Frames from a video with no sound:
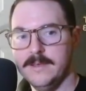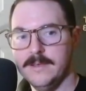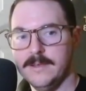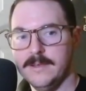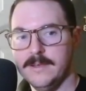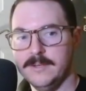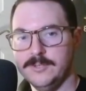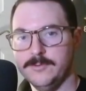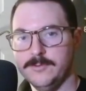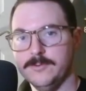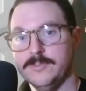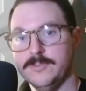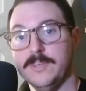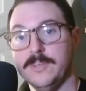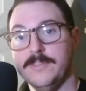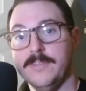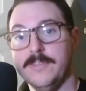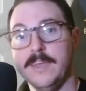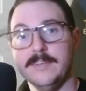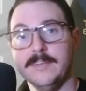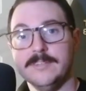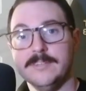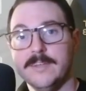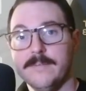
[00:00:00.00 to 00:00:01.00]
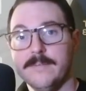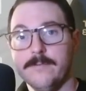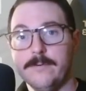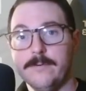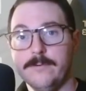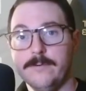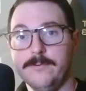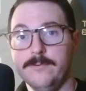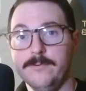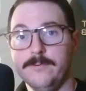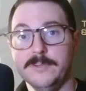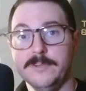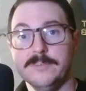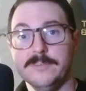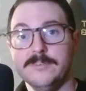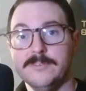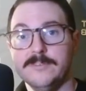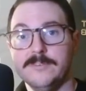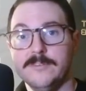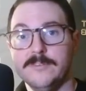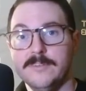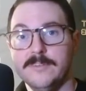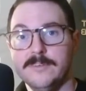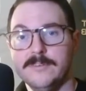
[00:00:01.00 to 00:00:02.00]
I just want to say thanks to everyone who
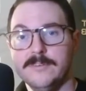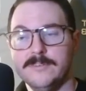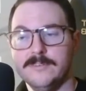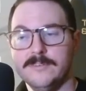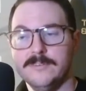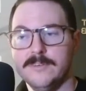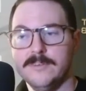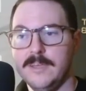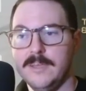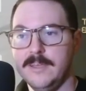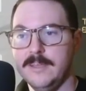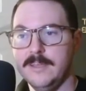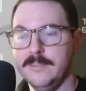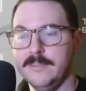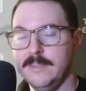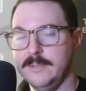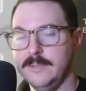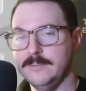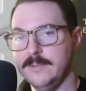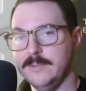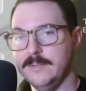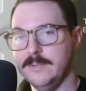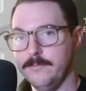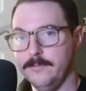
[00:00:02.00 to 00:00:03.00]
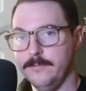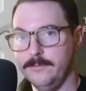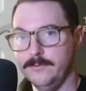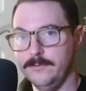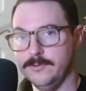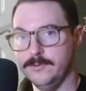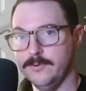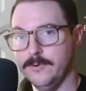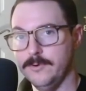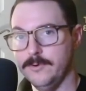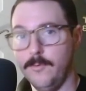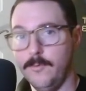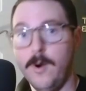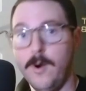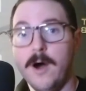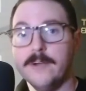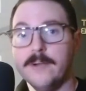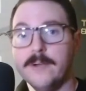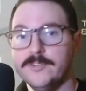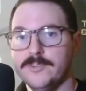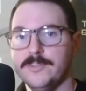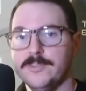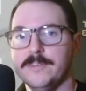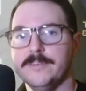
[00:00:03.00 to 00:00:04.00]
listens to this, and thanks to everyone who's going to
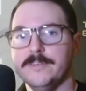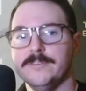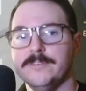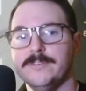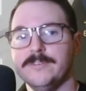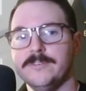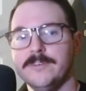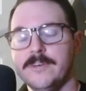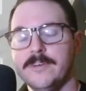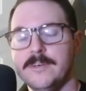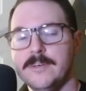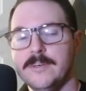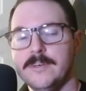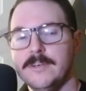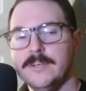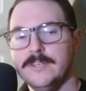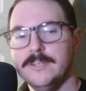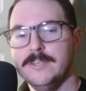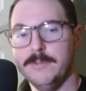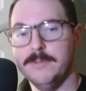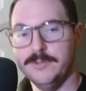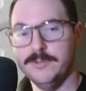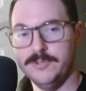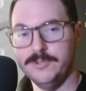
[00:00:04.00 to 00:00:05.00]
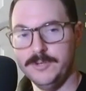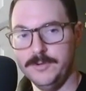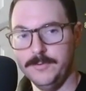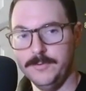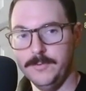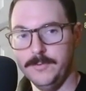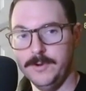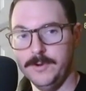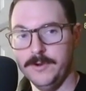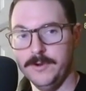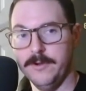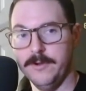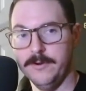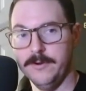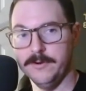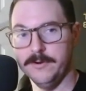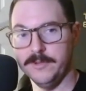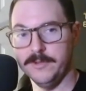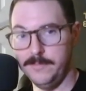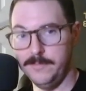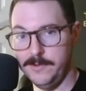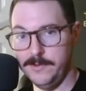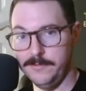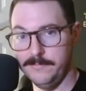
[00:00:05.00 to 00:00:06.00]
watch this, especially when you're on your
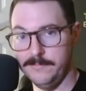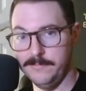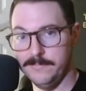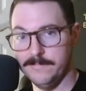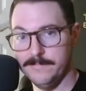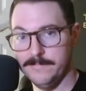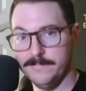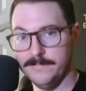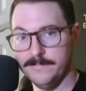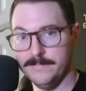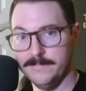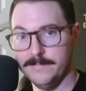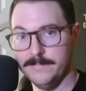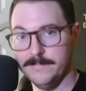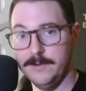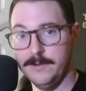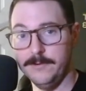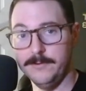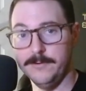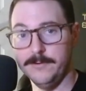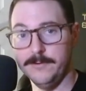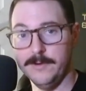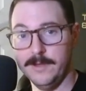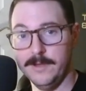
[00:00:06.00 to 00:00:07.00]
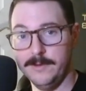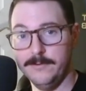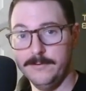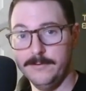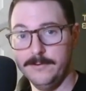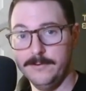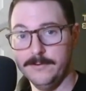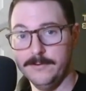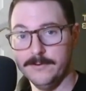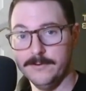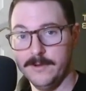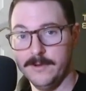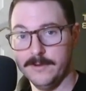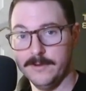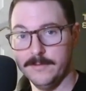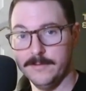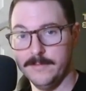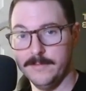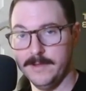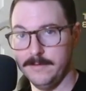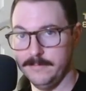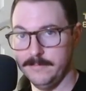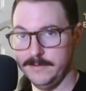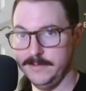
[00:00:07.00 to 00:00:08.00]
commute. I know who you're talking
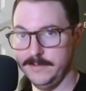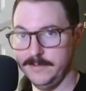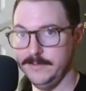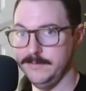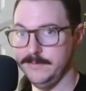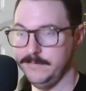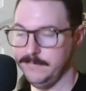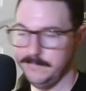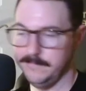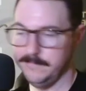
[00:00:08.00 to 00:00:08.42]
about because